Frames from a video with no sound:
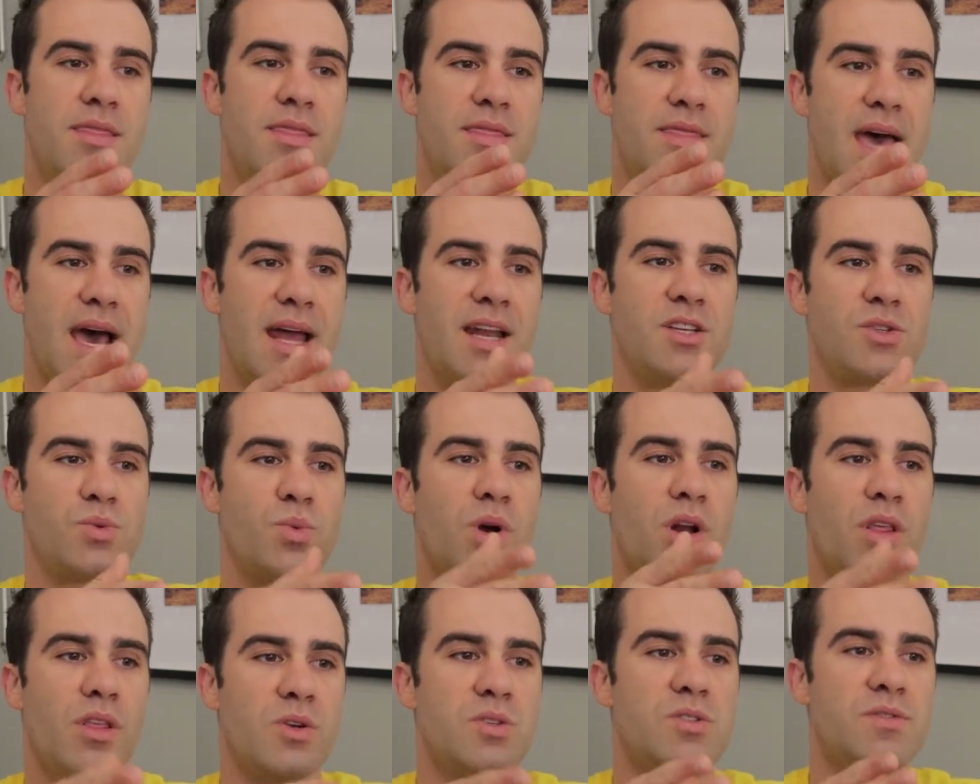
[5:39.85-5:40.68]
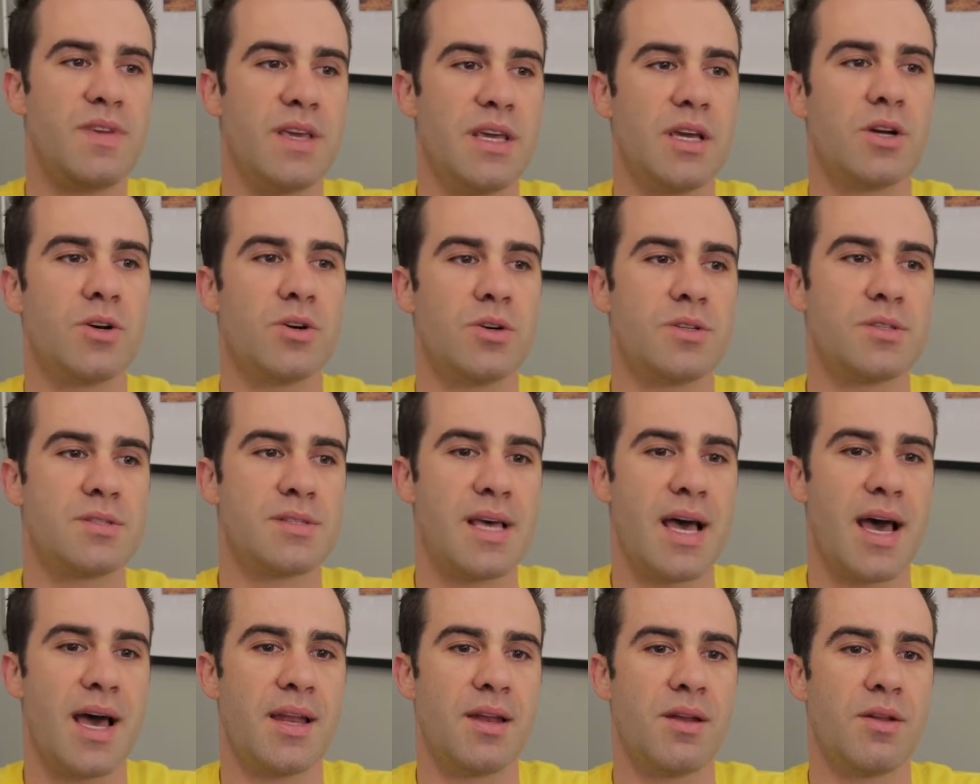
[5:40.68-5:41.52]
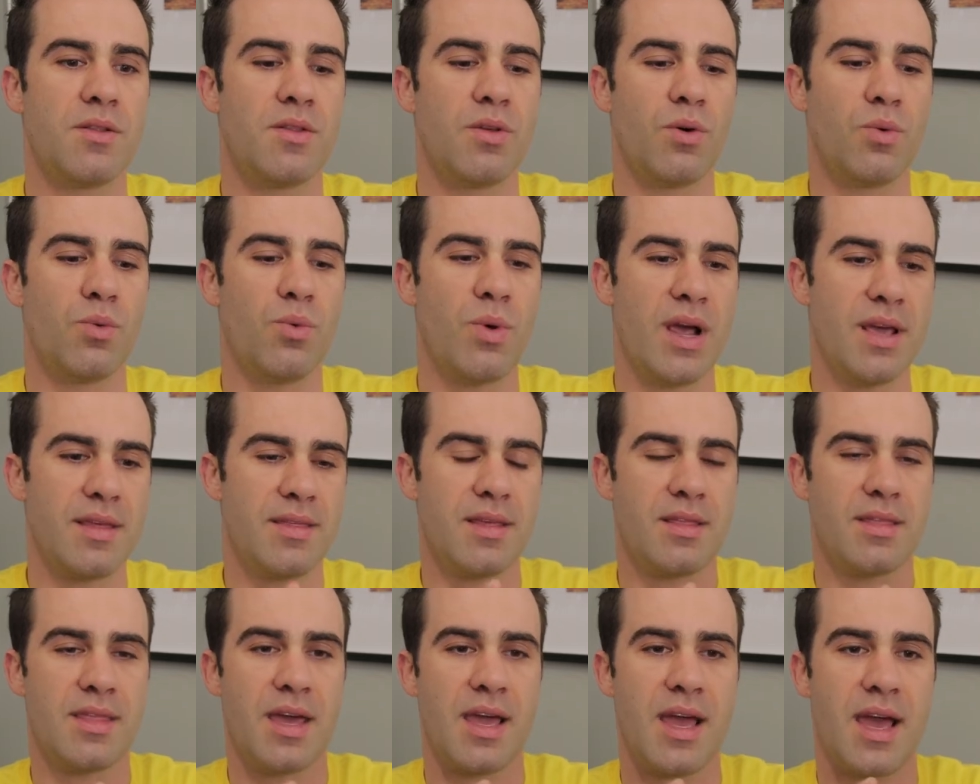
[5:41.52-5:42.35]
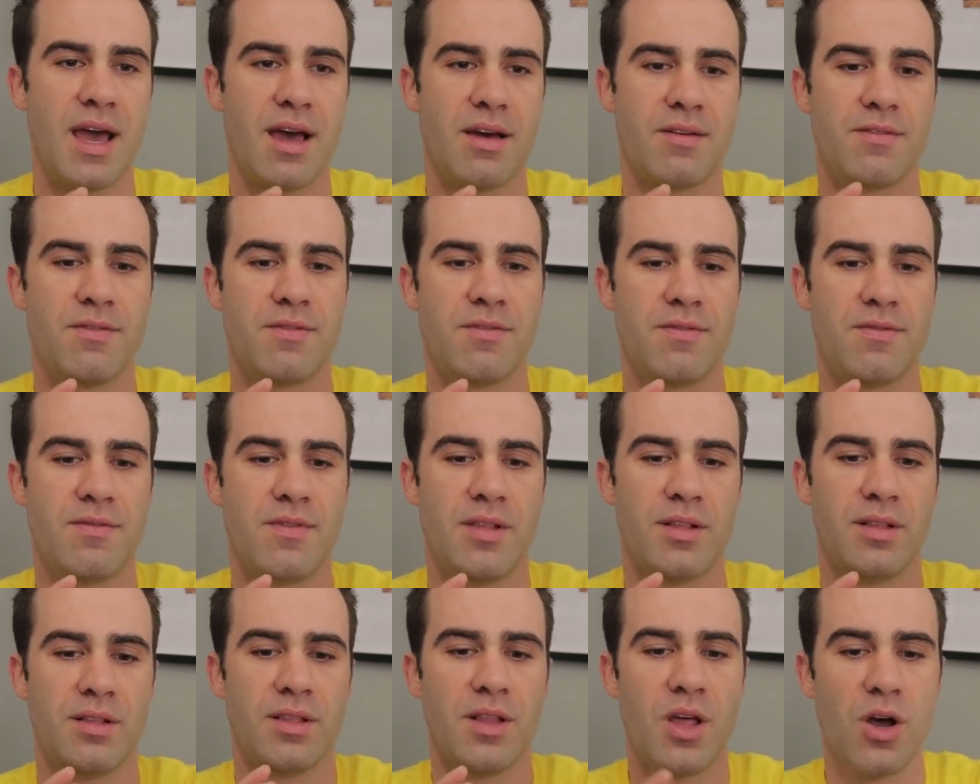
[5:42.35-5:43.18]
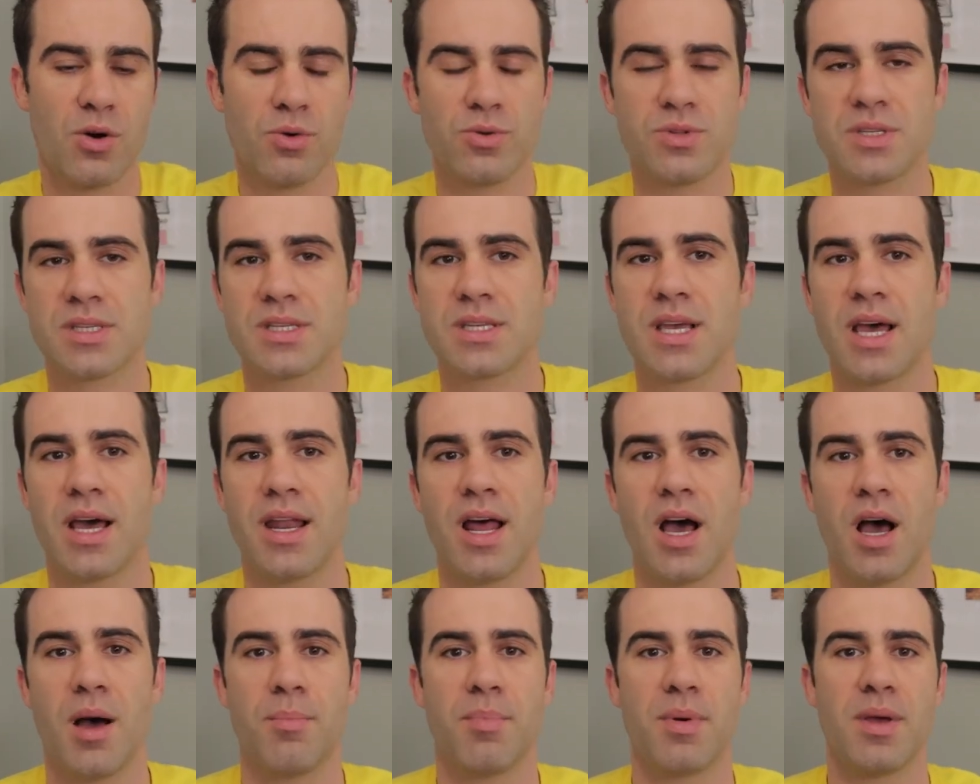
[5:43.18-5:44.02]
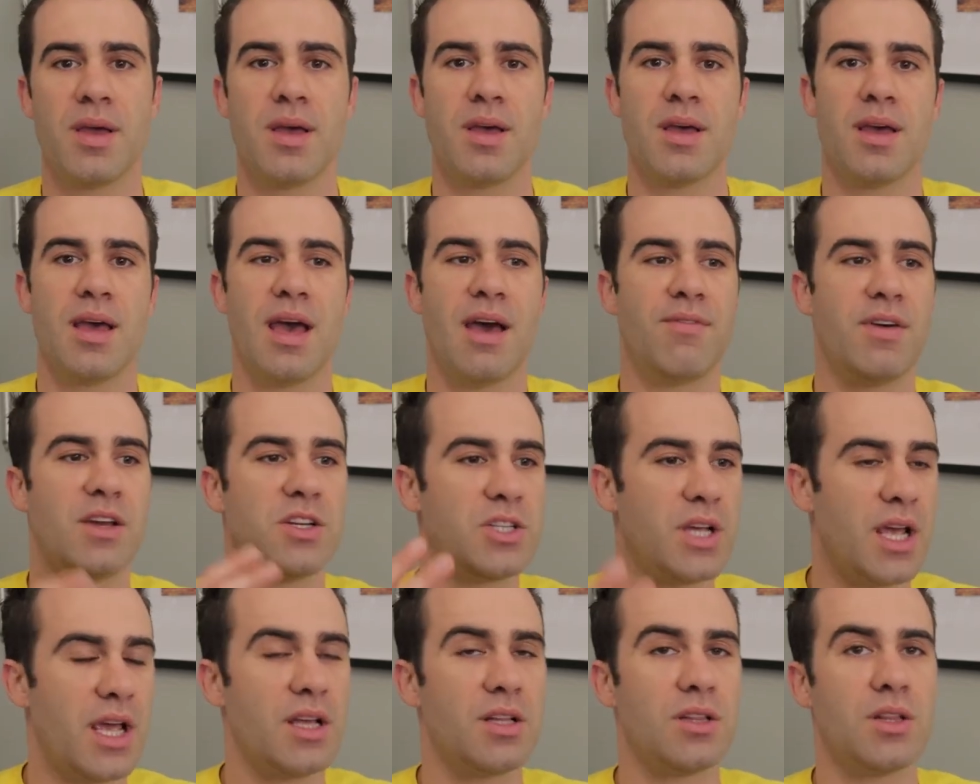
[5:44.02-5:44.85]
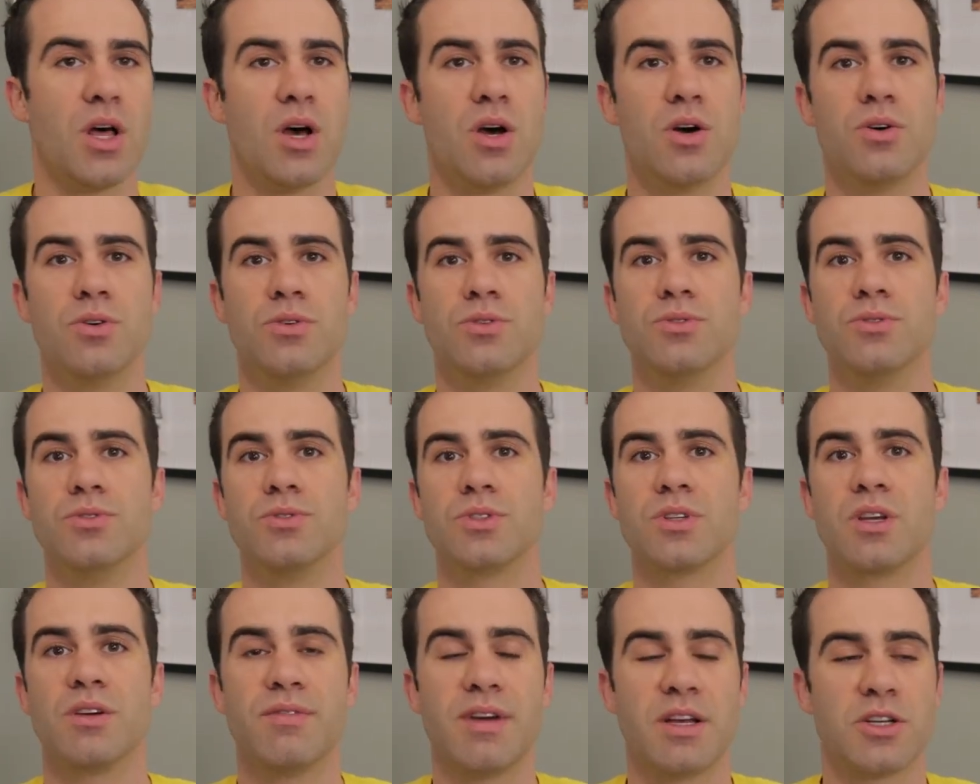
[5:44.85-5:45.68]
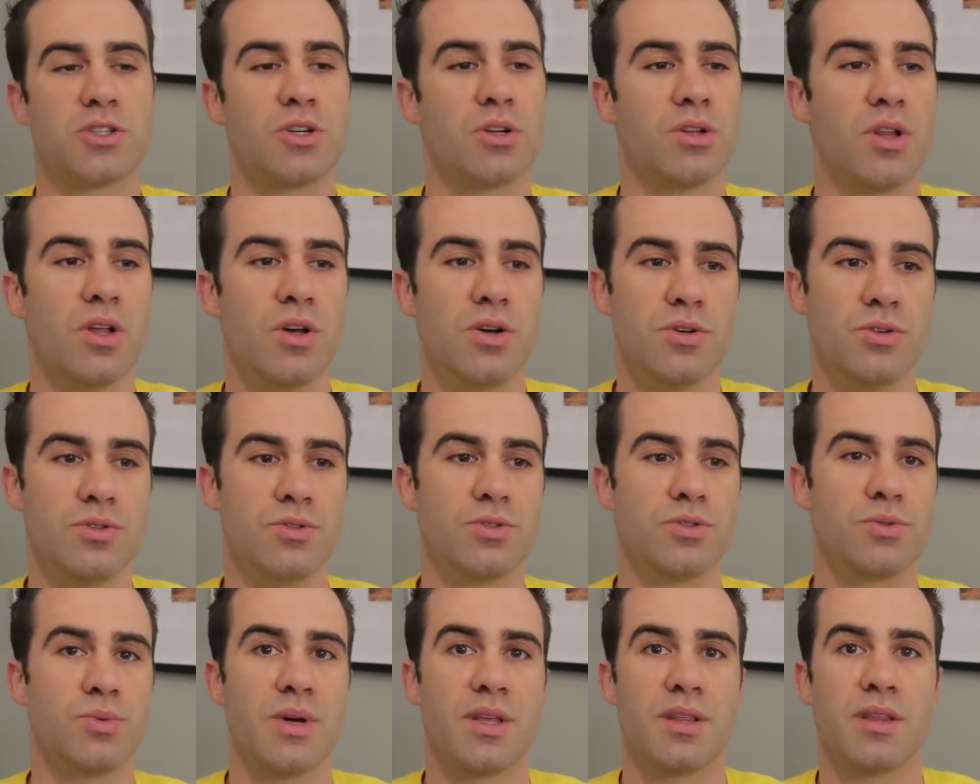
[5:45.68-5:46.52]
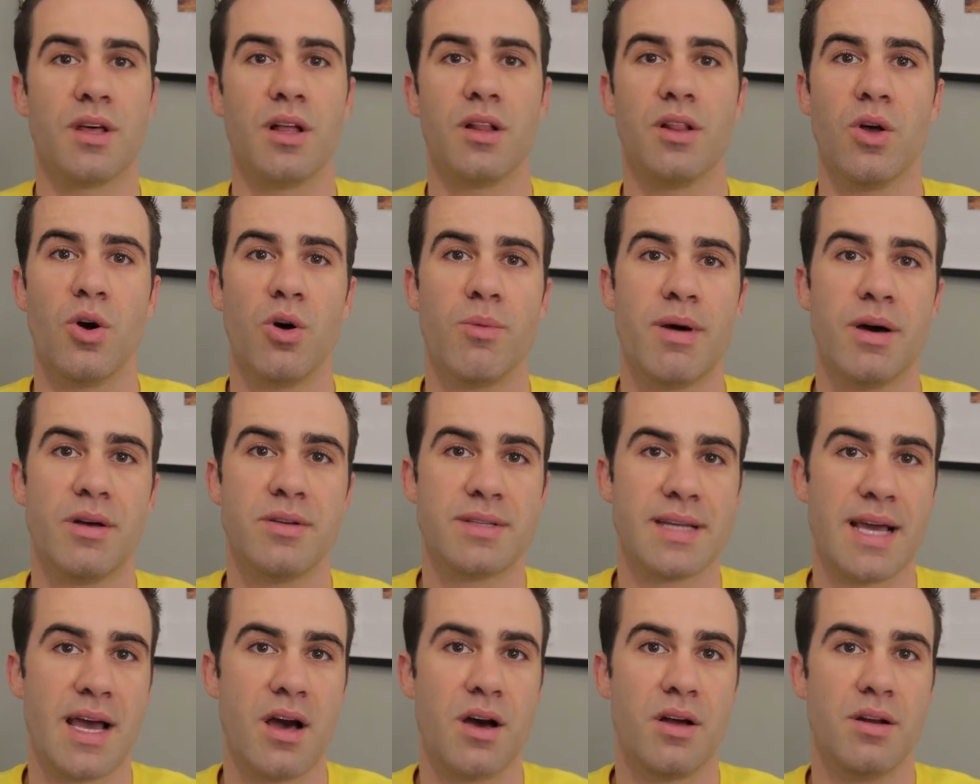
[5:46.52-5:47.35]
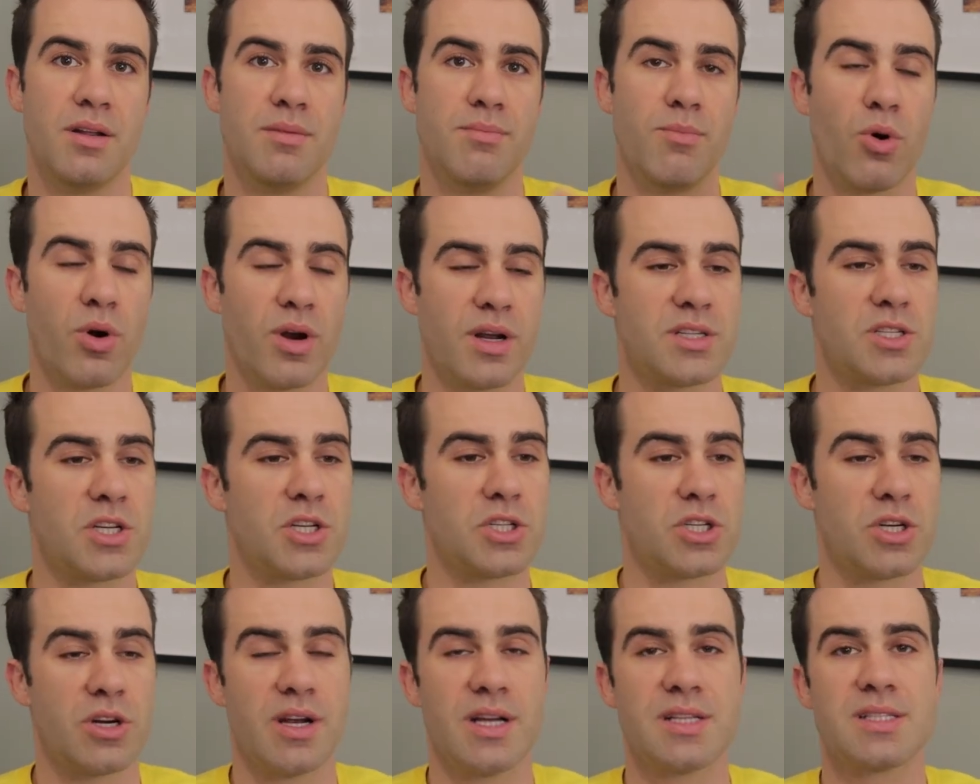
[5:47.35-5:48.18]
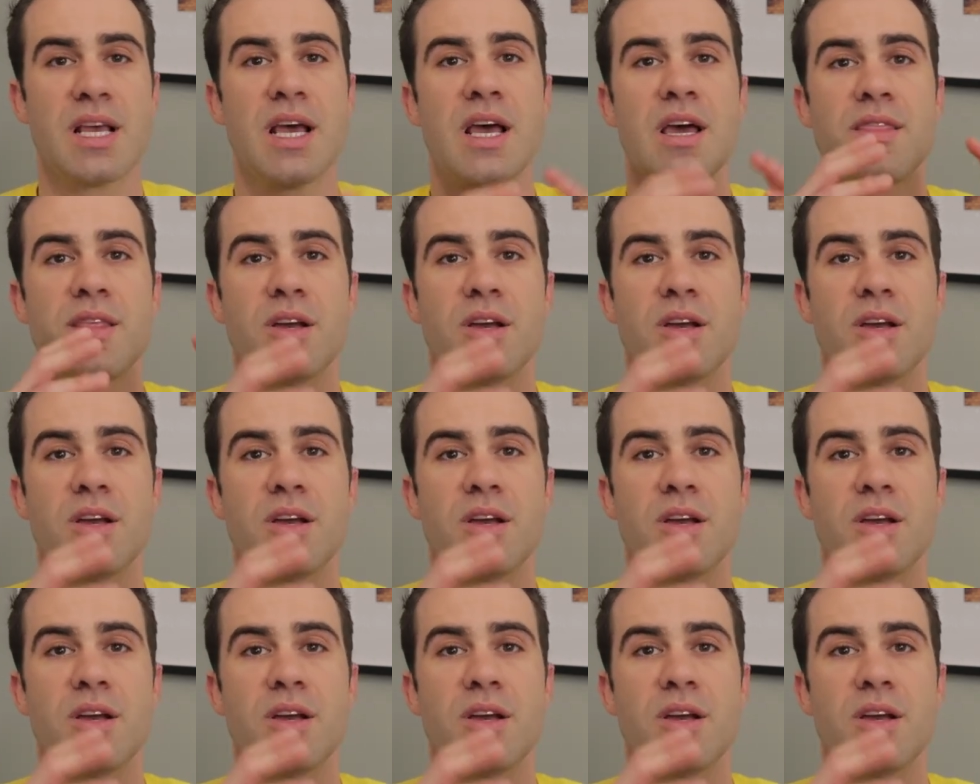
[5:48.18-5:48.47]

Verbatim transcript: that is one of those vehicles that the way that they have loans set up FHA loans, conventional loans with a low amount down, and mortgage insurance.